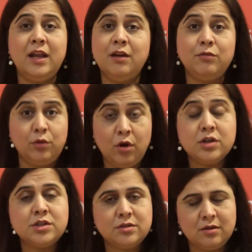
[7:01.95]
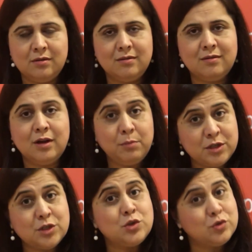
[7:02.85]
have not
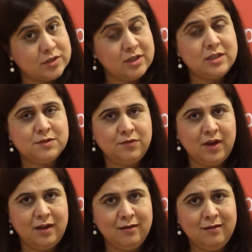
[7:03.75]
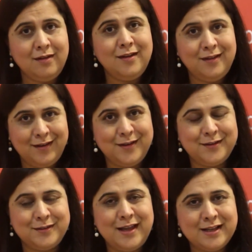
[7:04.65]
committed to ceasefire.
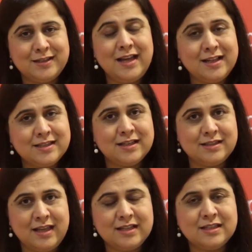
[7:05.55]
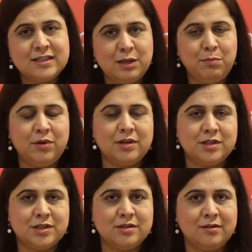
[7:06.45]
That's a
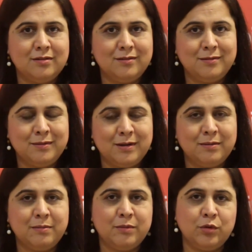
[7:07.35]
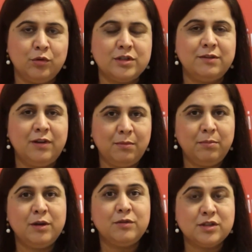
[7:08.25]
separate
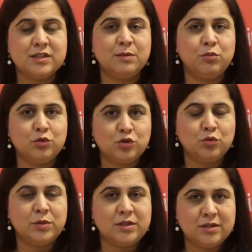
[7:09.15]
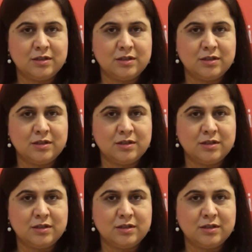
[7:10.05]
development which is supposed to be